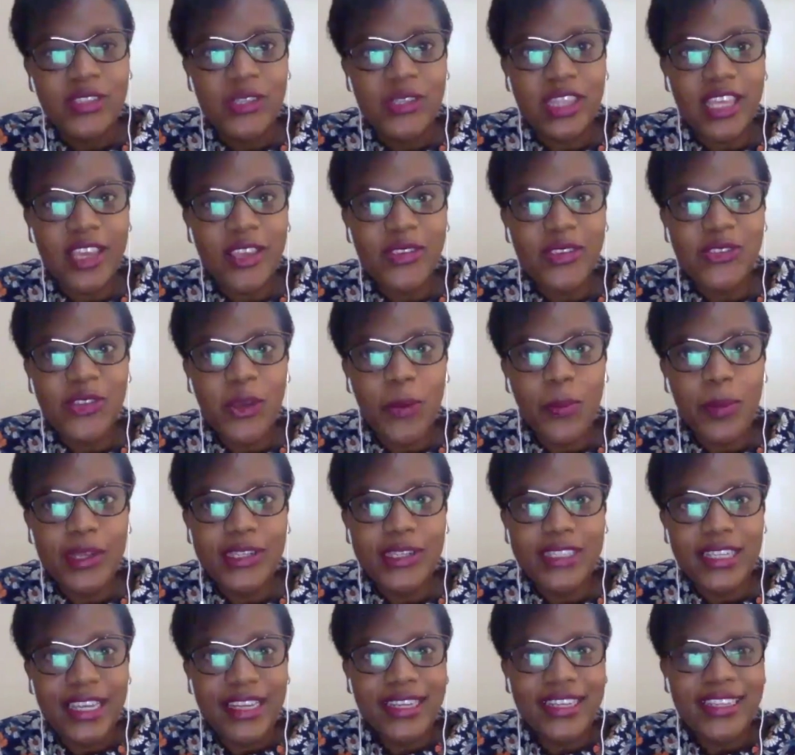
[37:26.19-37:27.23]
So thank you so
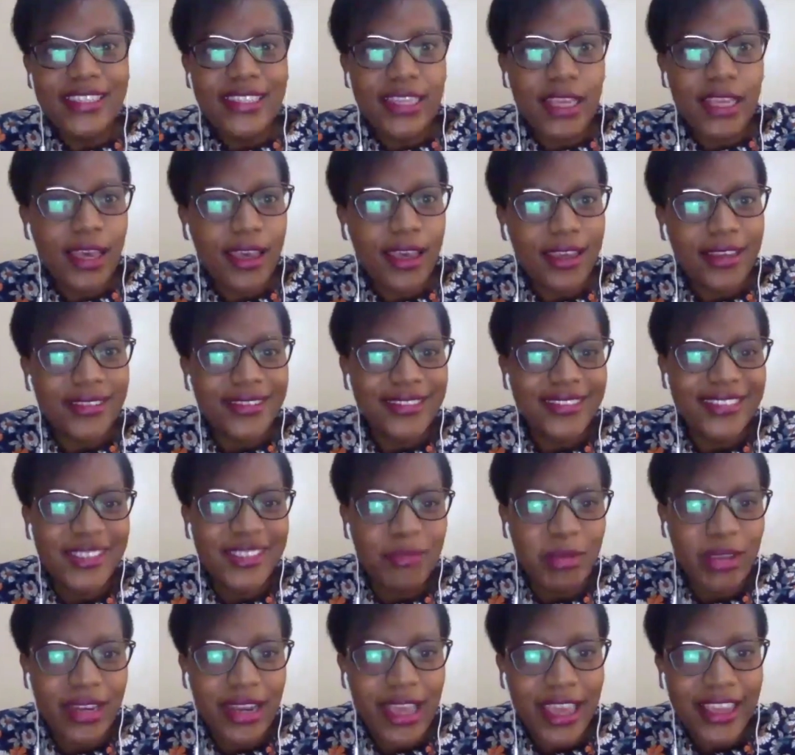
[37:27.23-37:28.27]
much, ladies.
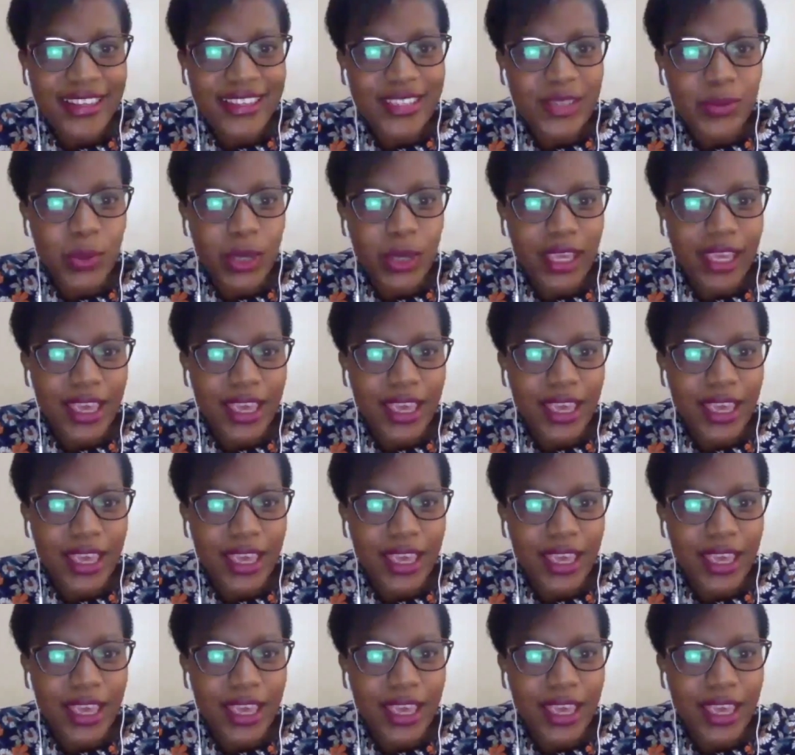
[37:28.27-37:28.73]
It's been nice